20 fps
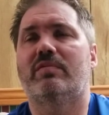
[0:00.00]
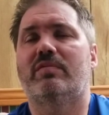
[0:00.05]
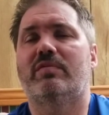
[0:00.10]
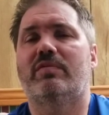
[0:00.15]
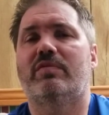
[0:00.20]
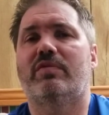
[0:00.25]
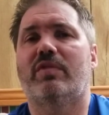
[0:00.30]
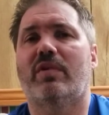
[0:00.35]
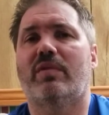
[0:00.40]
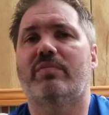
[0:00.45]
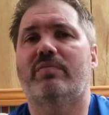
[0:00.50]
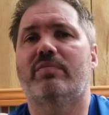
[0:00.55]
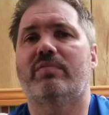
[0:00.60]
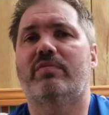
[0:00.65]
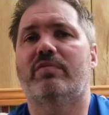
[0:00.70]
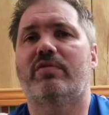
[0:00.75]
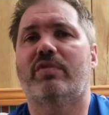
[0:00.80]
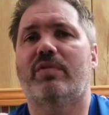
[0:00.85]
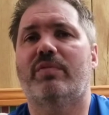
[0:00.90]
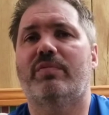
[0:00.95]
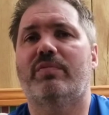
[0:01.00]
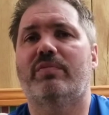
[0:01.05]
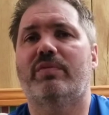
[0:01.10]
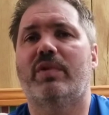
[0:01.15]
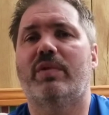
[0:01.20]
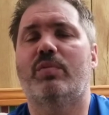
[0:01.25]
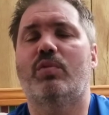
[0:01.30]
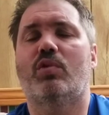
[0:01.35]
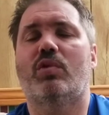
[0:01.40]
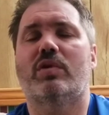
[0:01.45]
from
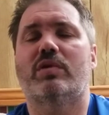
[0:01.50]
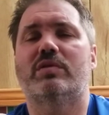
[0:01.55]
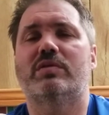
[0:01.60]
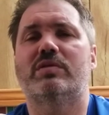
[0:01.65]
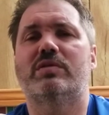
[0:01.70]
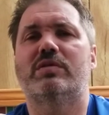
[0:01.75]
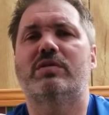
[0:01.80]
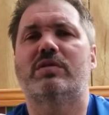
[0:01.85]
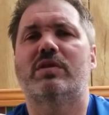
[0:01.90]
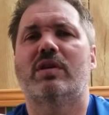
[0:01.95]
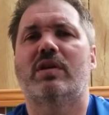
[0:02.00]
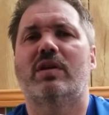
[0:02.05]
Tim Hortons